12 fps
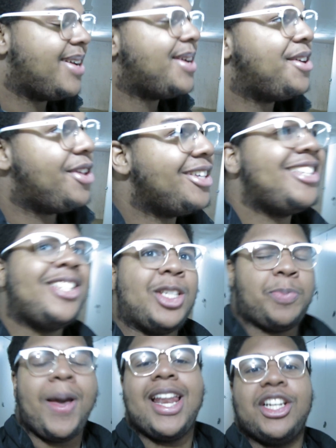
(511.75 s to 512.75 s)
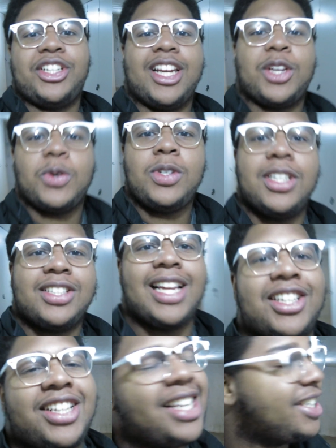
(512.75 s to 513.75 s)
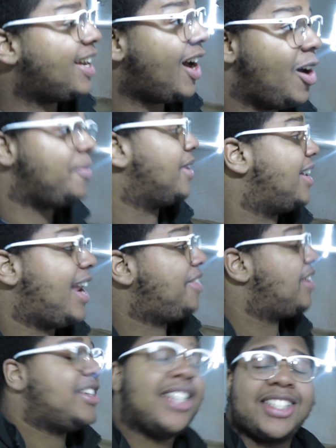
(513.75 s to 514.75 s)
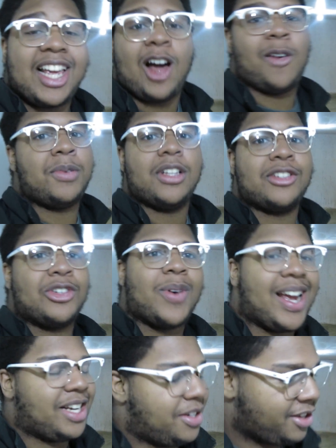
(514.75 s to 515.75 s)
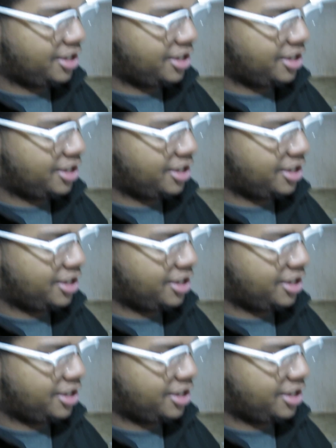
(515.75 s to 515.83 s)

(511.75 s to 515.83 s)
There's this Hispanic chick who looks like Jessica Alba, and I think Jessica Alba looks great.